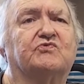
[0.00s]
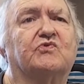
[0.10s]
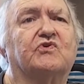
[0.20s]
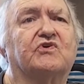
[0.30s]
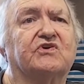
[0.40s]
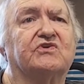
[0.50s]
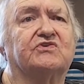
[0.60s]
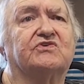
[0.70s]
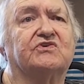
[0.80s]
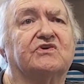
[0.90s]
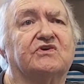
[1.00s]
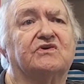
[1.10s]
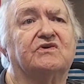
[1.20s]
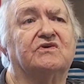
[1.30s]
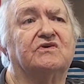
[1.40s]
to work at, uh,
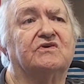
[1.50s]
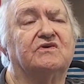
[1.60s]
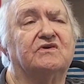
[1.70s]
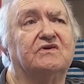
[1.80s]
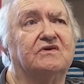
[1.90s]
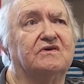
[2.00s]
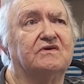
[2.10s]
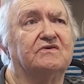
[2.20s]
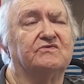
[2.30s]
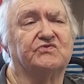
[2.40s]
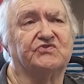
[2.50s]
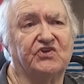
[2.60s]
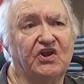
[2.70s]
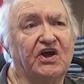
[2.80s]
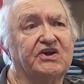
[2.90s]
was
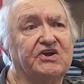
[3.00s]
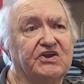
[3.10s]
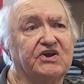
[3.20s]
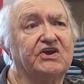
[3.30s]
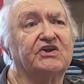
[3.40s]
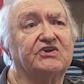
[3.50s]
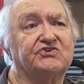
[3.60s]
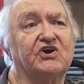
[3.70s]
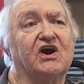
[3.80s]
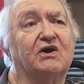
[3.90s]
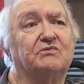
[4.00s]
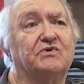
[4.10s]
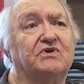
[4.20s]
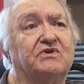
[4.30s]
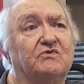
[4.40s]
lucky to get a job
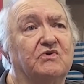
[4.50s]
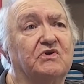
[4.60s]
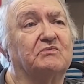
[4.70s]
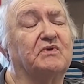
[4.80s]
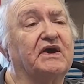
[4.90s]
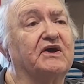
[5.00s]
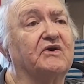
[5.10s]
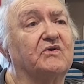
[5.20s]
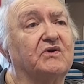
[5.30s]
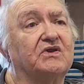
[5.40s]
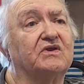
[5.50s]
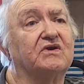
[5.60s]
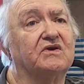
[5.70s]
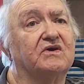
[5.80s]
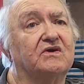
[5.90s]
at Winnebago and
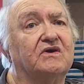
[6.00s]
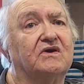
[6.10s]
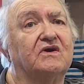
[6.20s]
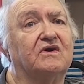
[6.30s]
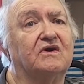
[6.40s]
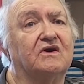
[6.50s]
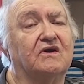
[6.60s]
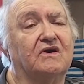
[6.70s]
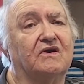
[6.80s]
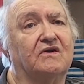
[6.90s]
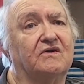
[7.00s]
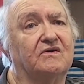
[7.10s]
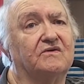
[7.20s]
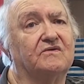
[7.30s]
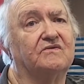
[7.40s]

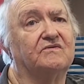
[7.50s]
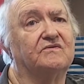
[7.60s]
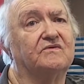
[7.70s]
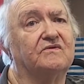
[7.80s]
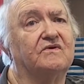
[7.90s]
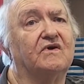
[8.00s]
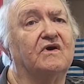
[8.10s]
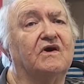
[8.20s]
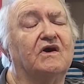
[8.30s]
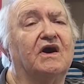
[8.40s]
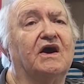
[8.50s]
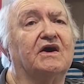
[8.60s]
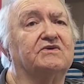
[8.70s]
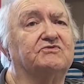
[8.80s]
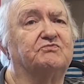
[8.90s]
uh,
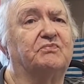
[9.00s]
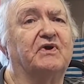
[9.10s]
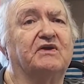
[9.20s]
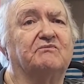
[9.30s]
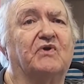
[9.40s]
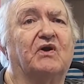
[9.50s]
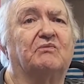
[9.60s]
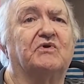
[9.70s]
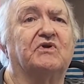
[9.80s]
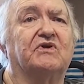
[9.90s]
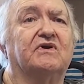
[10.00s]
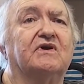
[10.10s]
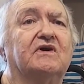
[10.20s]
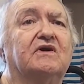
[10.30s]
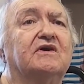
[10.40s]
I spent probably the
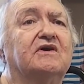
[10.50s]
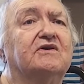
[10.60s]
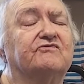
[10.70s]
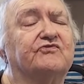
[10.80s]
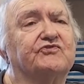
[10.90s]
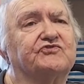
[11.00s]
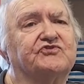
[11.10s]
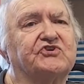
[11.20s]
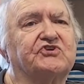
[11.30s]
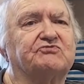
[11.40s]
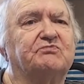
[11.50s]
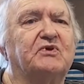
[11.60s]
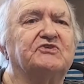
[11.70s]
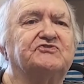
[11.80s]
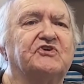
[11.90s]
first six
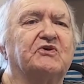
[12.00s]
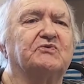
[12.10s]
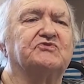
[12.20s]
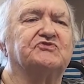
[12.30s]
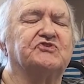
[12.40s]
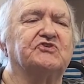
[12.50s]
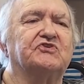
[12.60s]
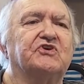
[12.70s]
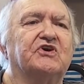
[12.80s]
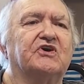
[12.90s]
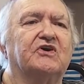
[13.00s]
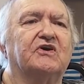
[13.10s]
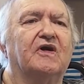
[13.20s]
months I was in, uh,